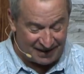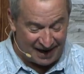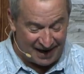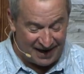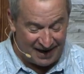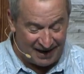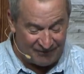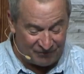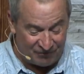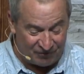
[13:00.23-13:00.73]
I
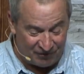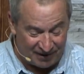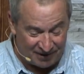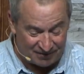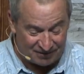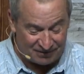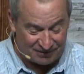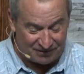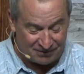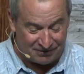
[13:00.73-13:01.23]
have
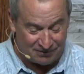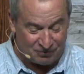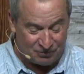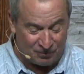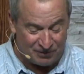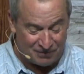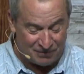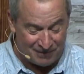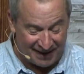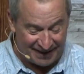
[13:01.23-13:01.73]
wrestled
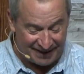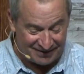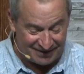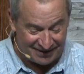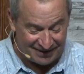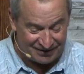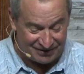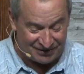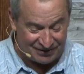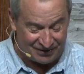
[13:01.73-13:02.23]
with my
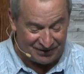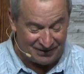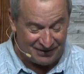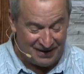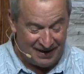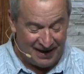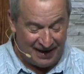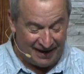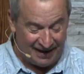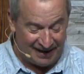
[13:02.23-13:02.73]
sister
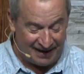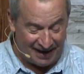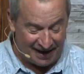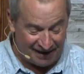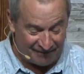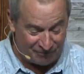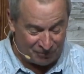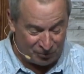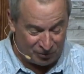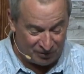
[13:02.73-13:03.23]
and
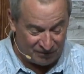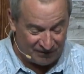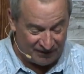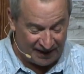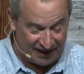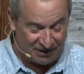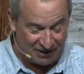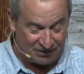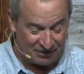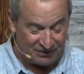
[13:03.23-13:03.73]
have
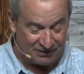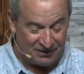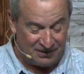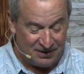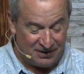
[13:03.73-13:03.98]
prevailed.